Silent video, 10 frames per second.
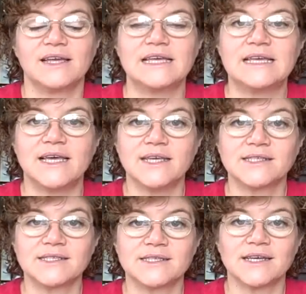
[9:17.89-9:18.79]

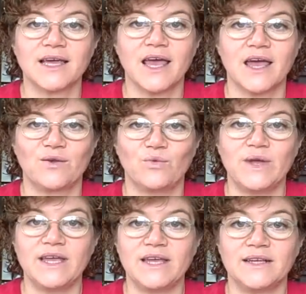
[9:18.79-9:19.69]
Yeast and
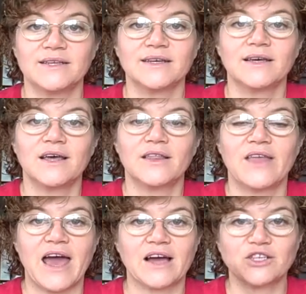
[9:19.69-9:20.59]
weed,
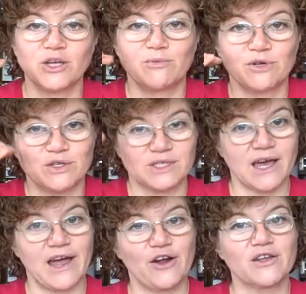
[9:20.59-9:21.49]
they actually produce
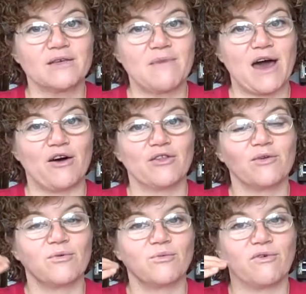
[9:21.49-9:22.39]
higher in the mouth
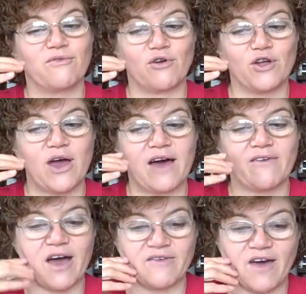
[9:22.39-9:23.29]
before you have
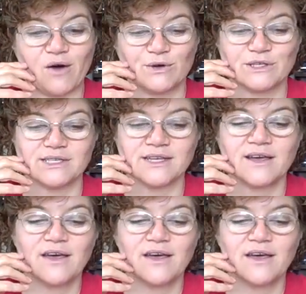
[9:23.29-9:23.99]
high vowels.